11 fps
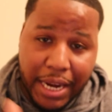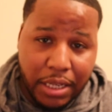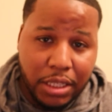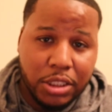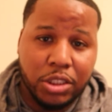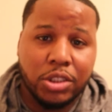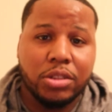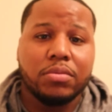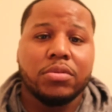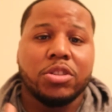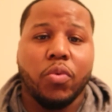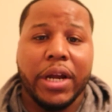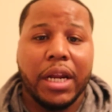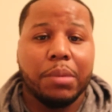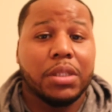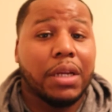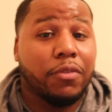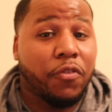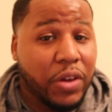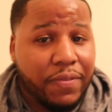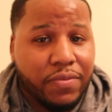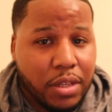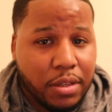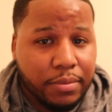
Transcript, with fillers: candies to rank it up to level 50.